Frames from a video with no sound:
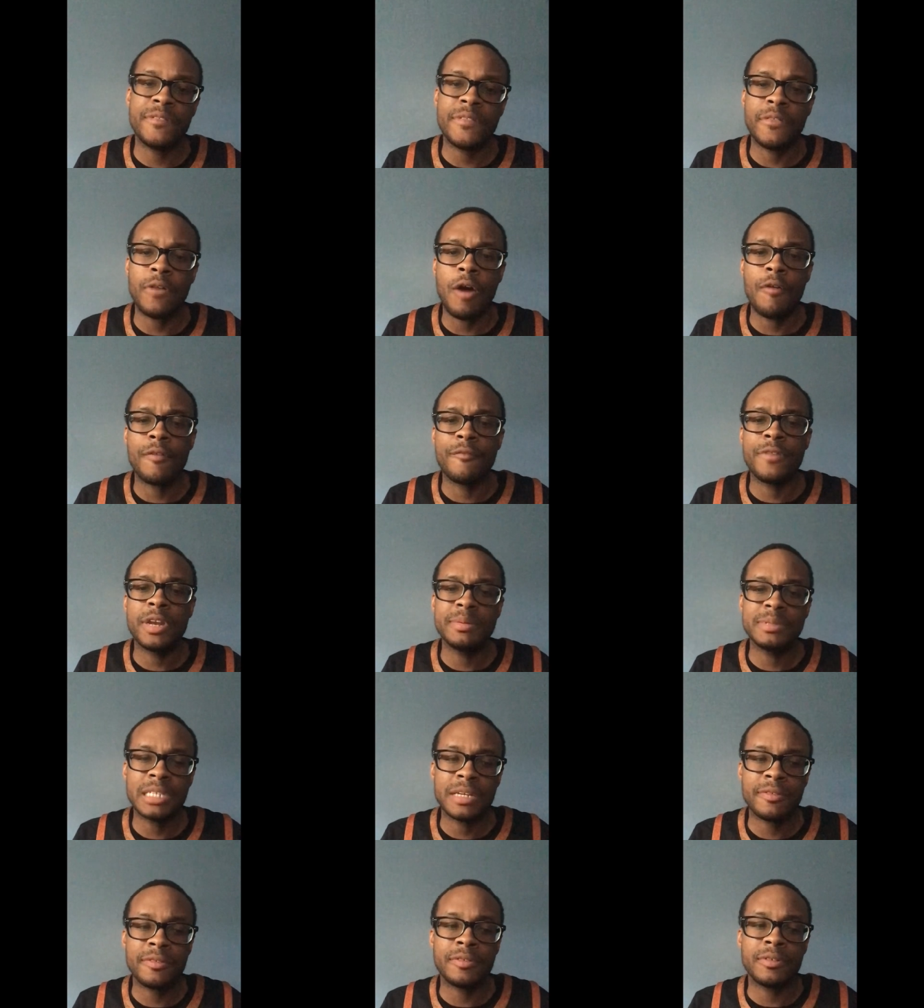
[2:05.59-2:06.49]
over
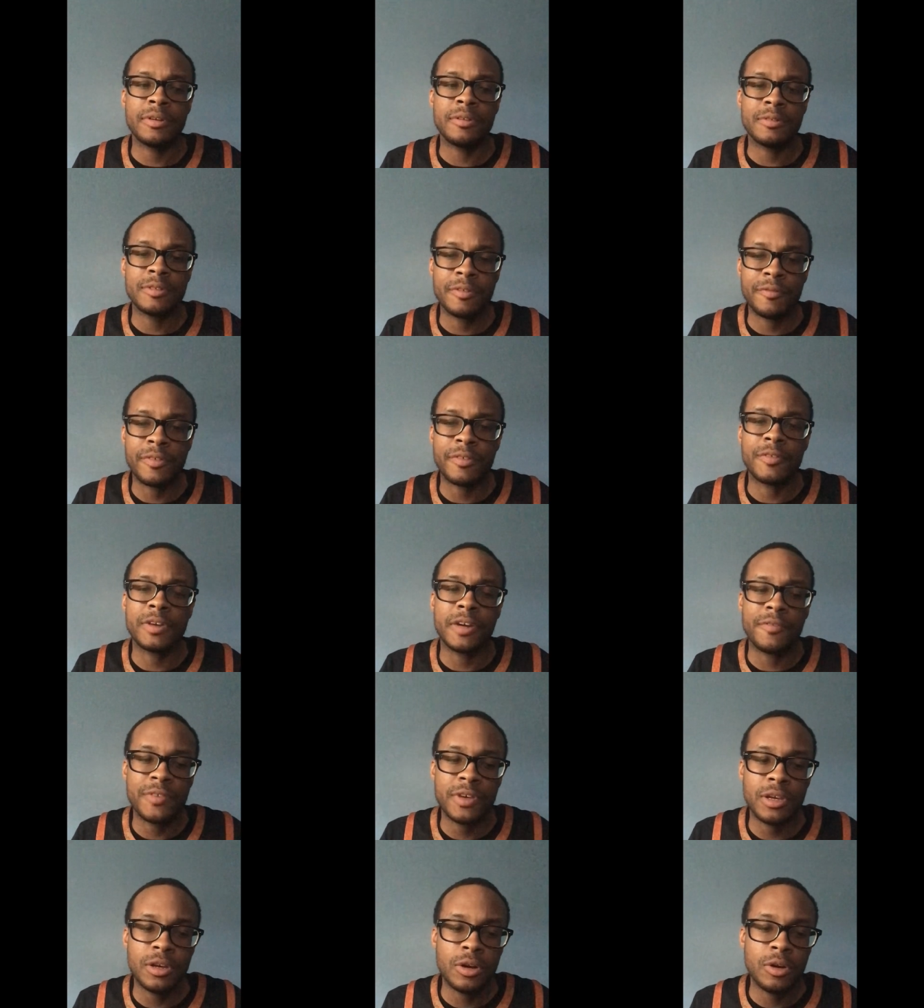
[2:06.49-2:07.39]
50% from the
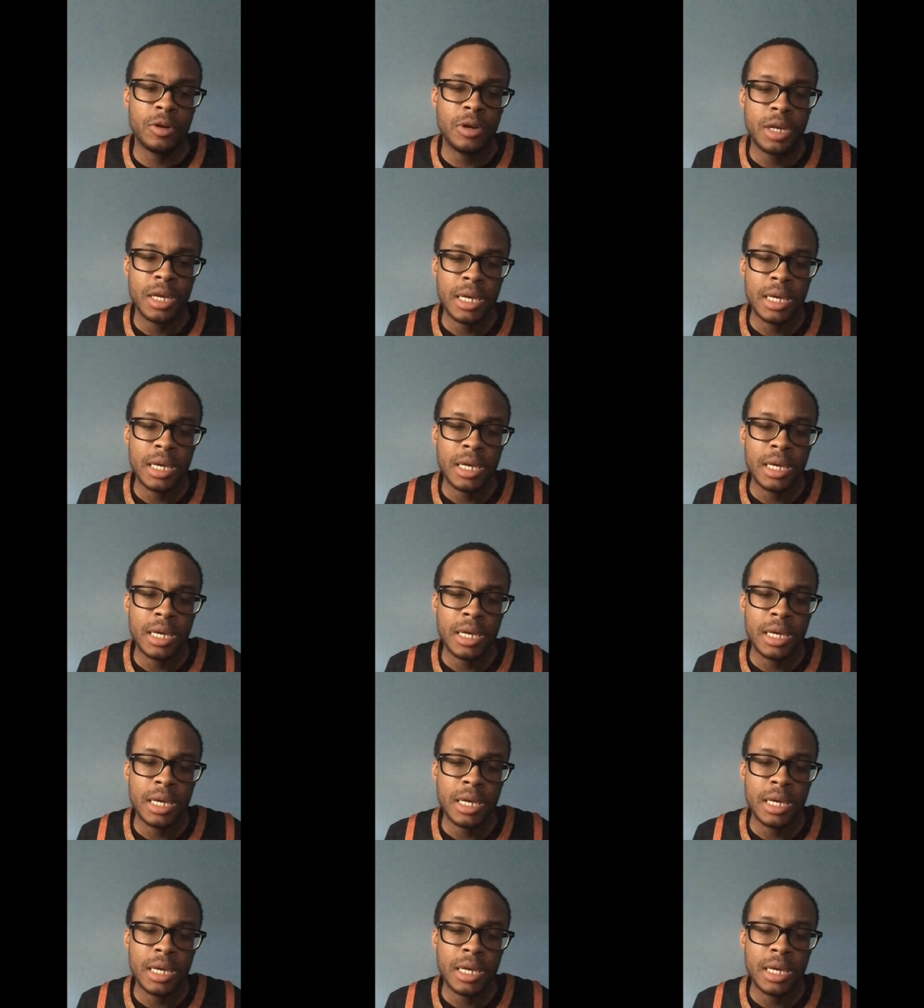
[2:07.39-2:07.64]
field.